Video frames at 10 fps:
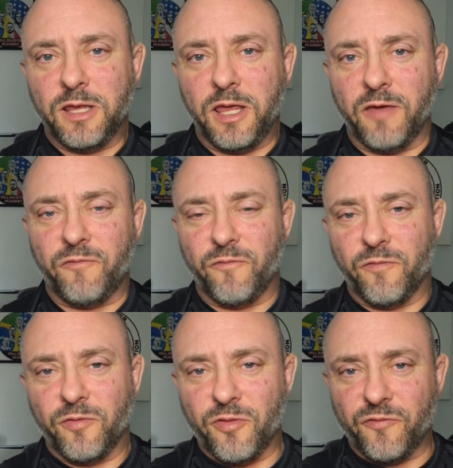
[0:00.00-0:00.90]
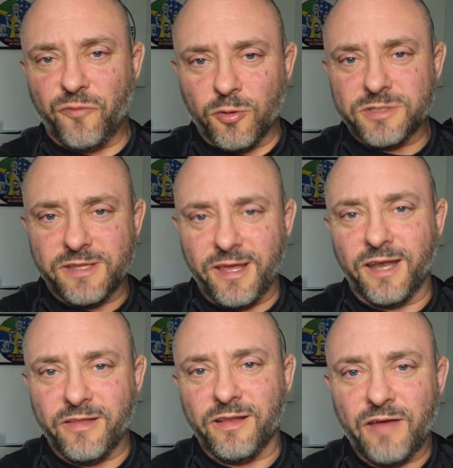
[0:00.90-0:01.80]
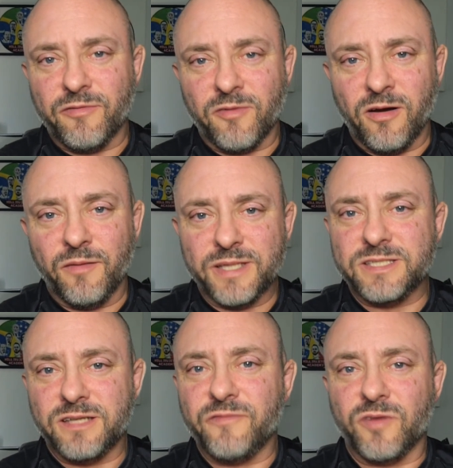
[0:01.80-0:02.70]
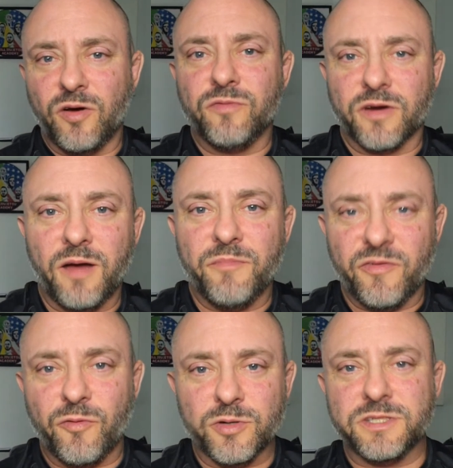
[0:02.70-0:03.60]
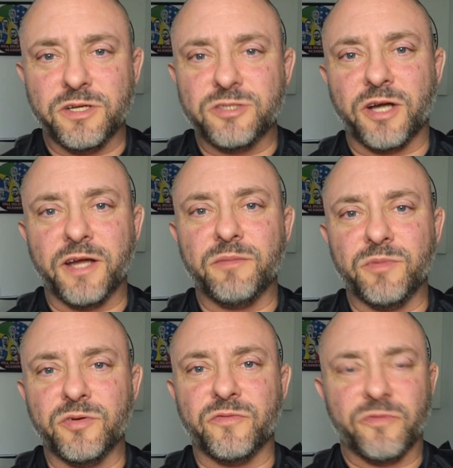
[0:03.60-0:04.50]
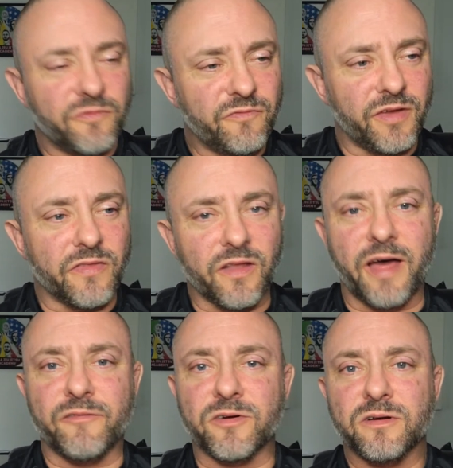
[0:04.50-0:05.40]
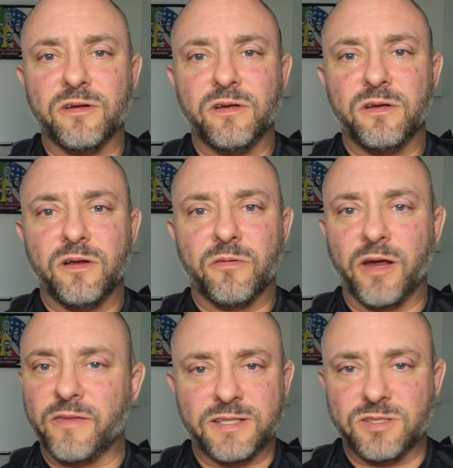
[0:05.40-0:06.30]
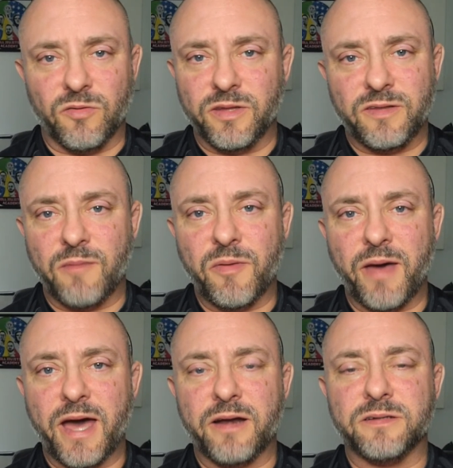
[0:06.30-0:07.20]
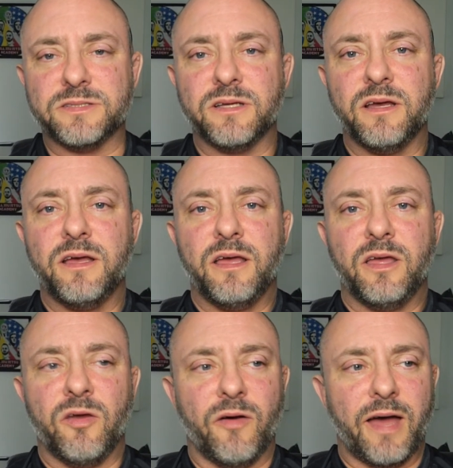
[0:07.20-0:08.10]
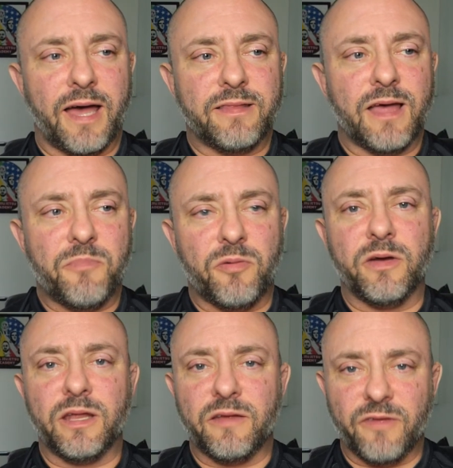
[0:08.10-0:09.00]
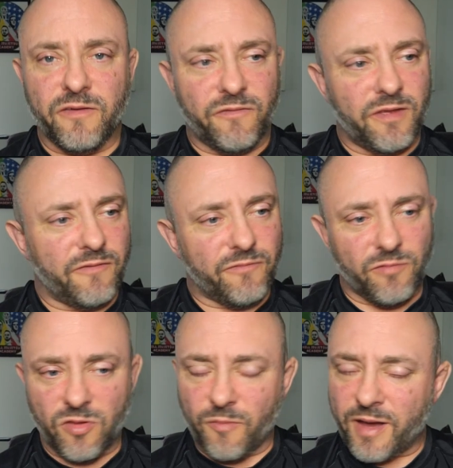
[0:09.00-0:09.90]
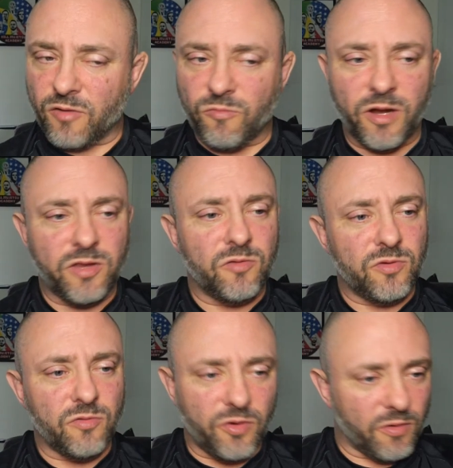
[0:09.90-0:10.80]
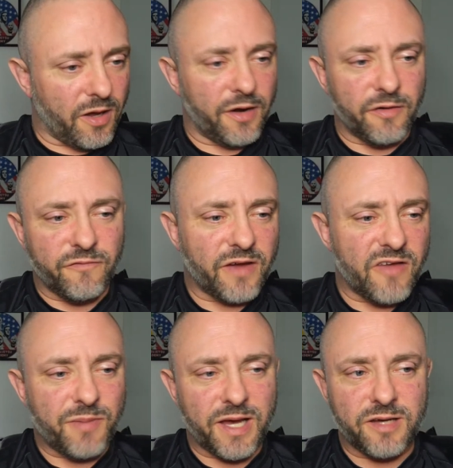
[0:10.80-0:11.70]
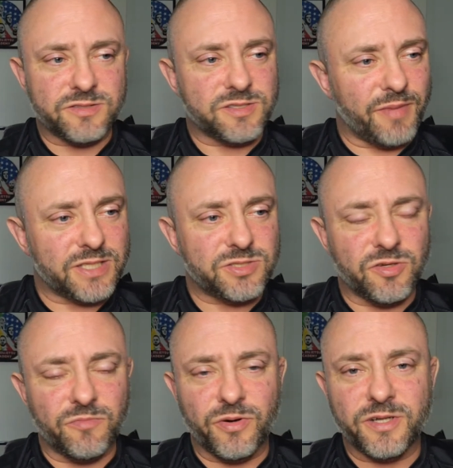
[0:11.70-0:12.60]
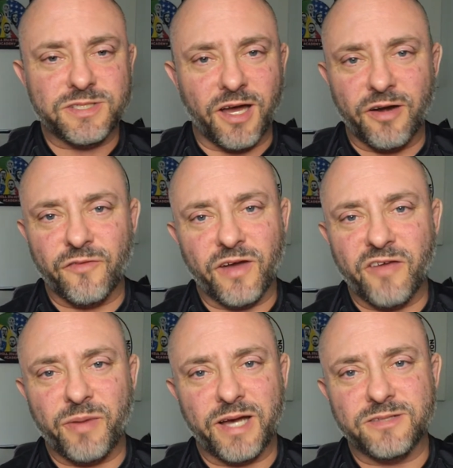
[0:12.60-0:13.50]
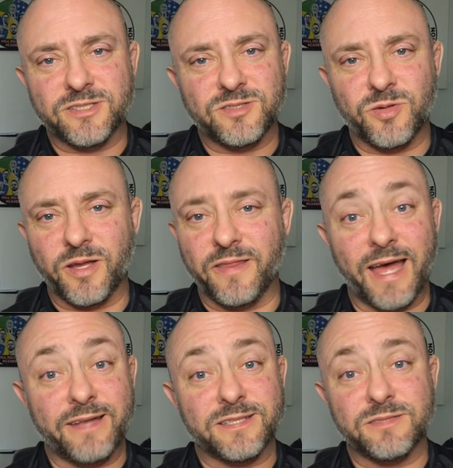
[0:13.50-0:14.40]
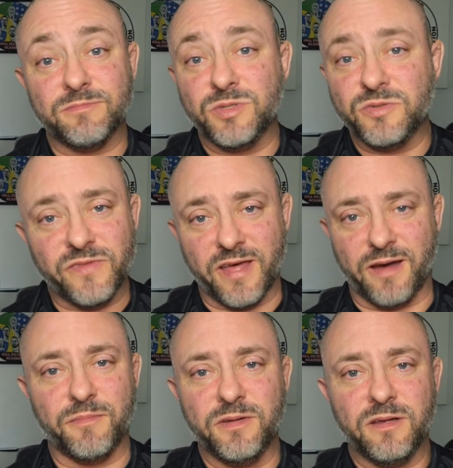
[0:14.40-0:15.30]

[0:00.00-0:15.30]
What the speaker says: if the force at the end of the lever arm is enough to overcome the force that you're trying to move via the lever, right? That's the only time it matters. You know, at that point, if no matter what you do, you're 105 pounds, the best you can put is 105 pounds into it, and that doesn't move them,